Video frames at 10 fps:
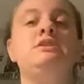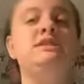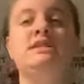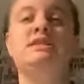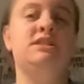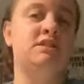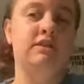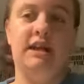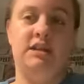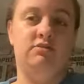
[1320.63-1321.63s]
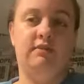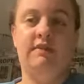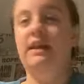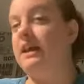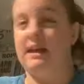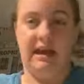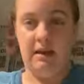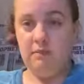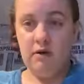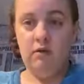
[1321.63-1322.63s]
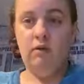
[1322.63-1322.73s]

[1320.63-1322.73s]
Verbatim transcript: since he's got the history fit like Gabriel,